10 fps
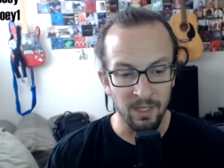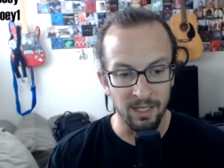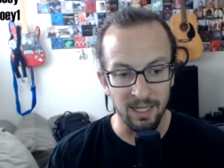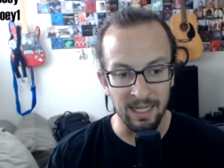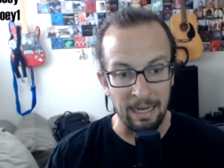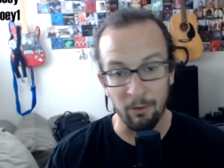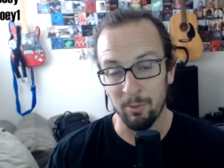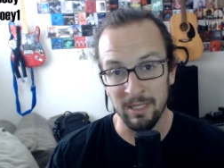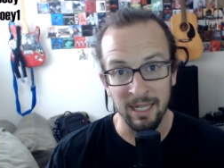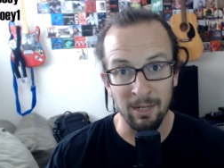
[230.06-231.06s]
And I would
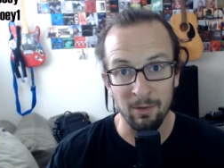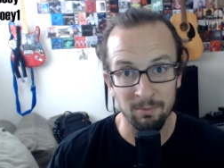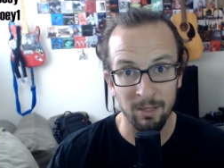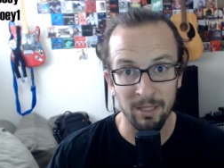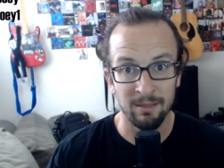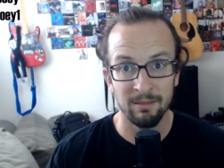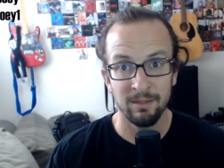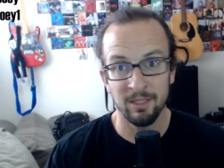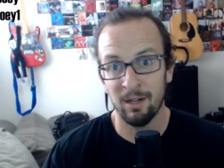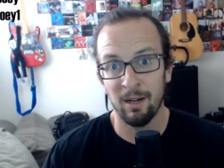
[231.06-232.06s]
pretend I was playing
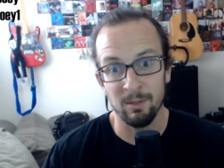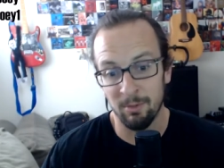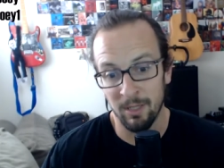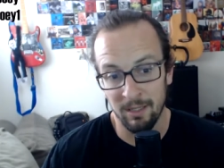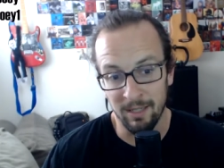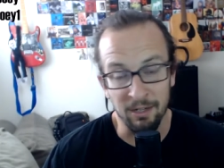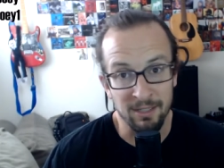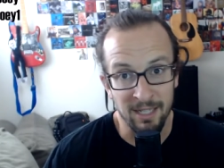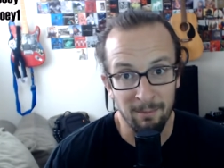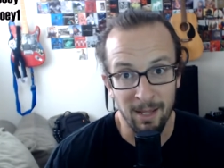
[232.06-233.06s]
guitar. I was playing Enter
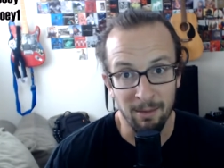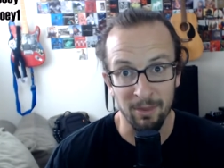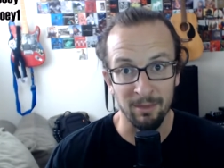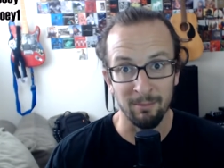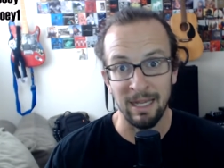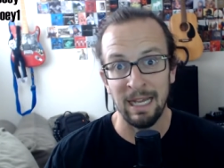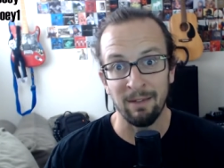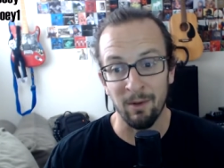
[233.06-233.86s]
Sandman with them live.